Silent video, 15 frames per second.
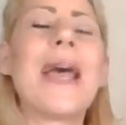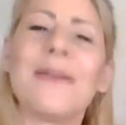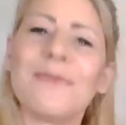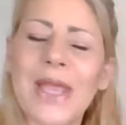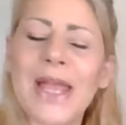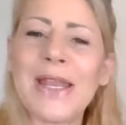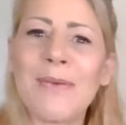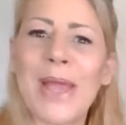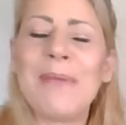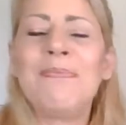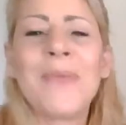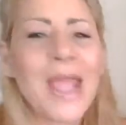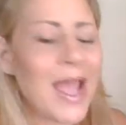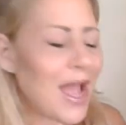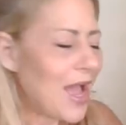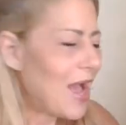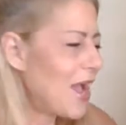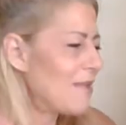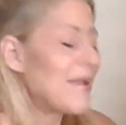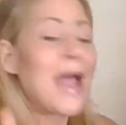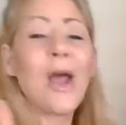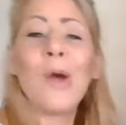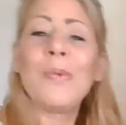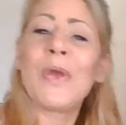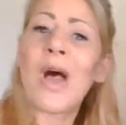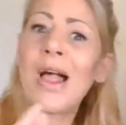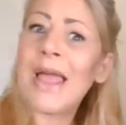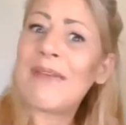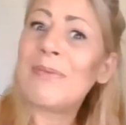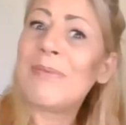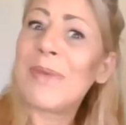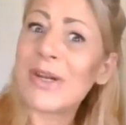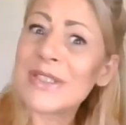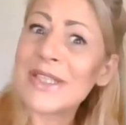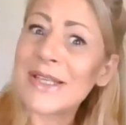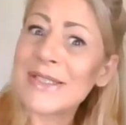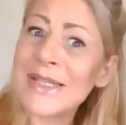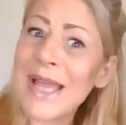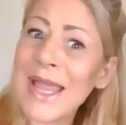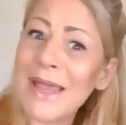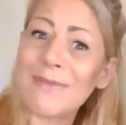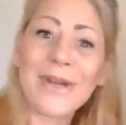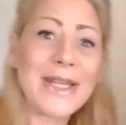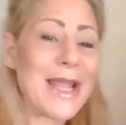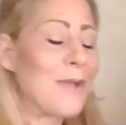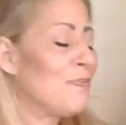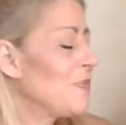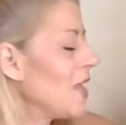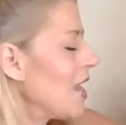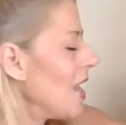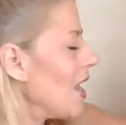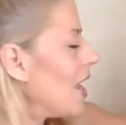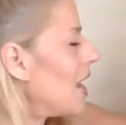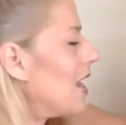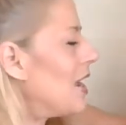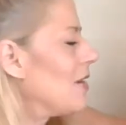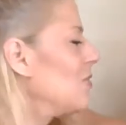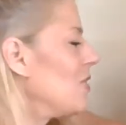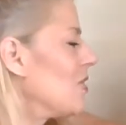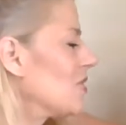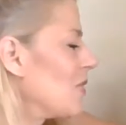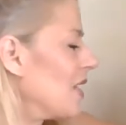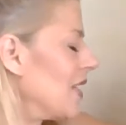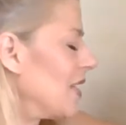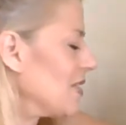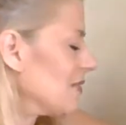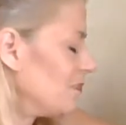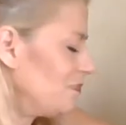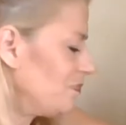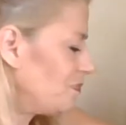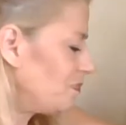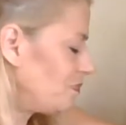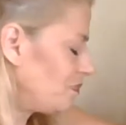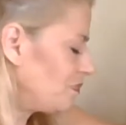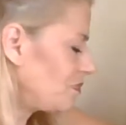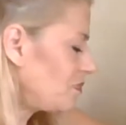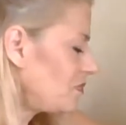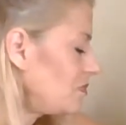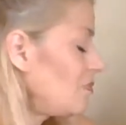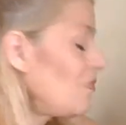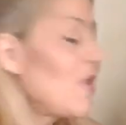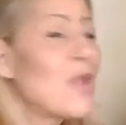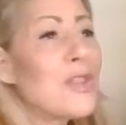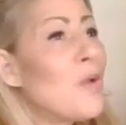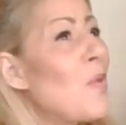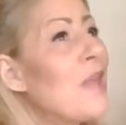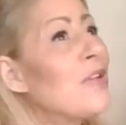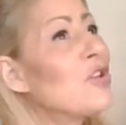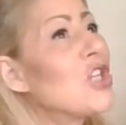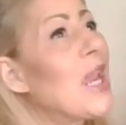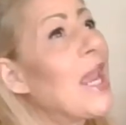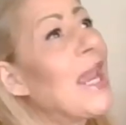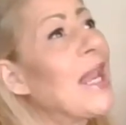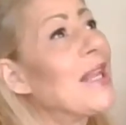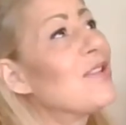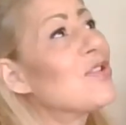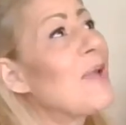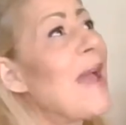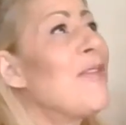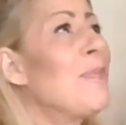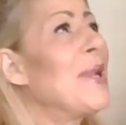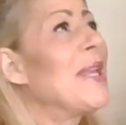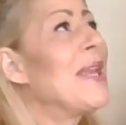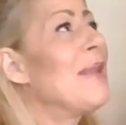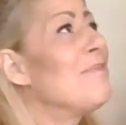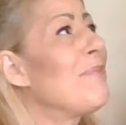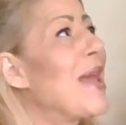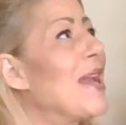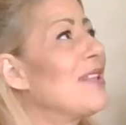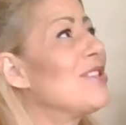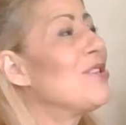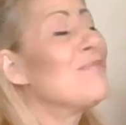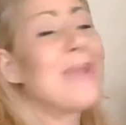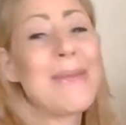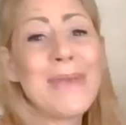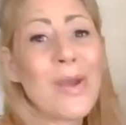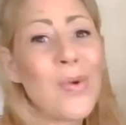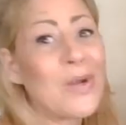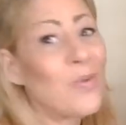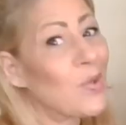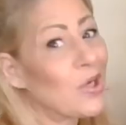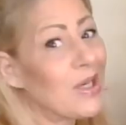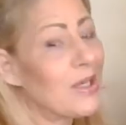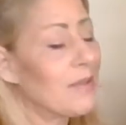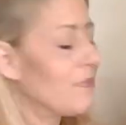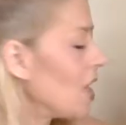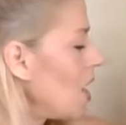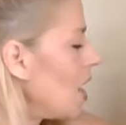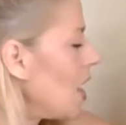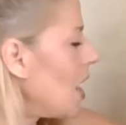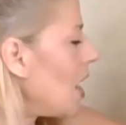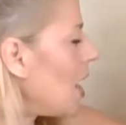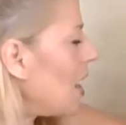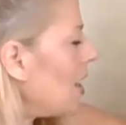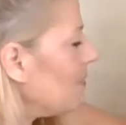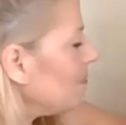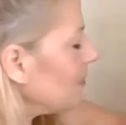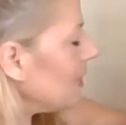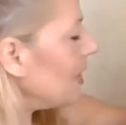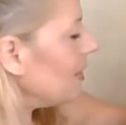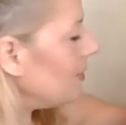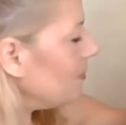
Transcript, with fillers: yeah, anyway, um, I hope you all having better sales than I am right now. Uh, who knows what it is? The weather change, everybody getting back to maybe going to work. Um,